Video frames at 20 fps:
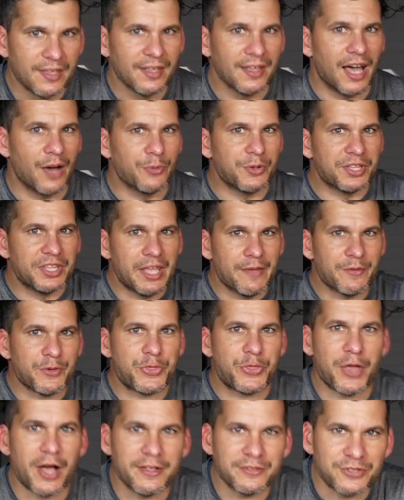I would have never
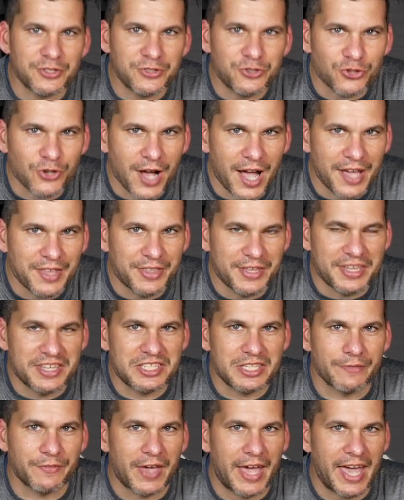thought to try
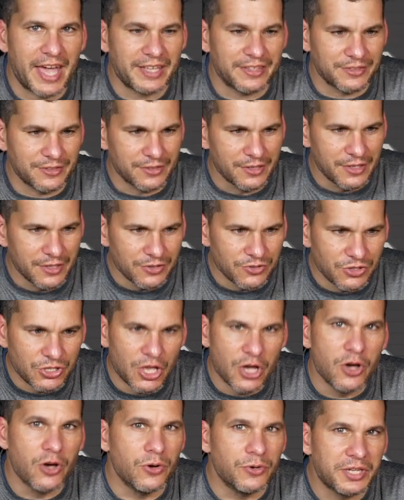this if I hadn't
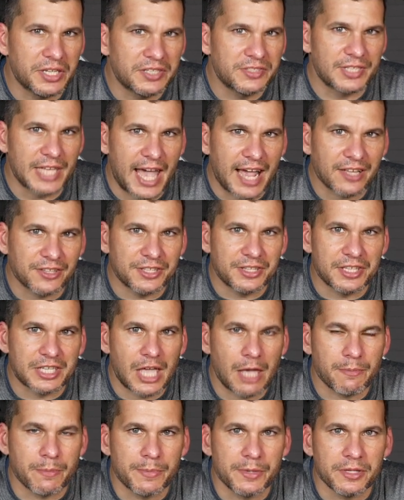known exactly the
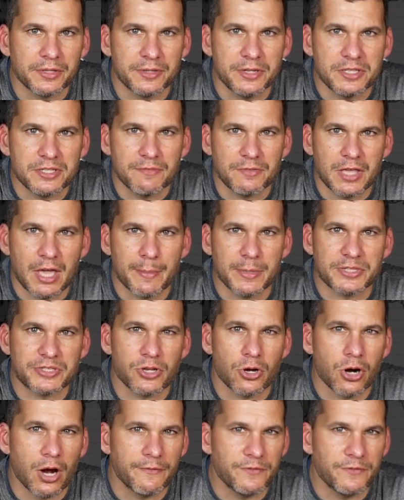capabilities of the MSR.